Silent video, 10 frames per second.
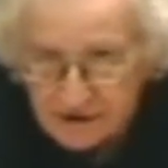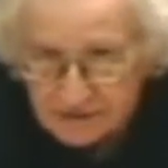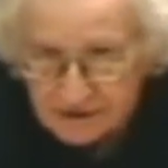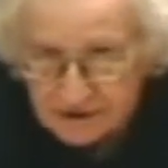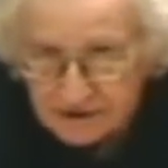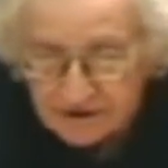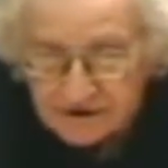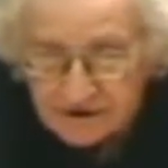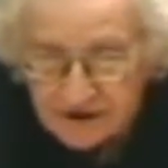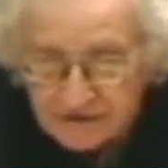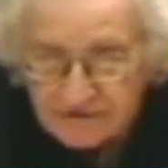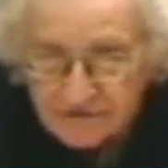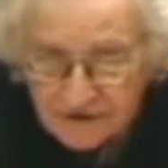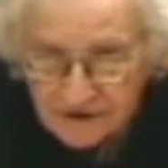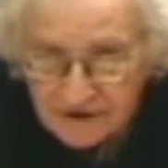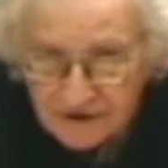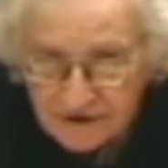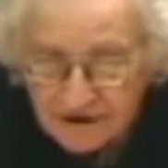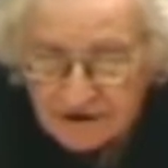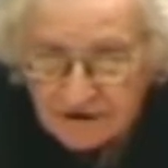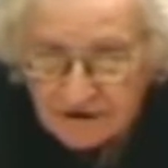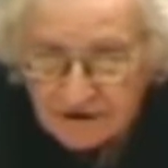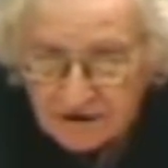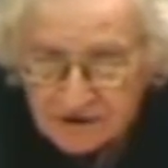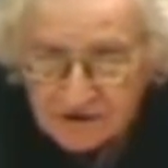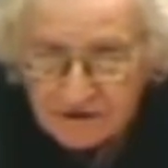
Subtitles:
typically stay very close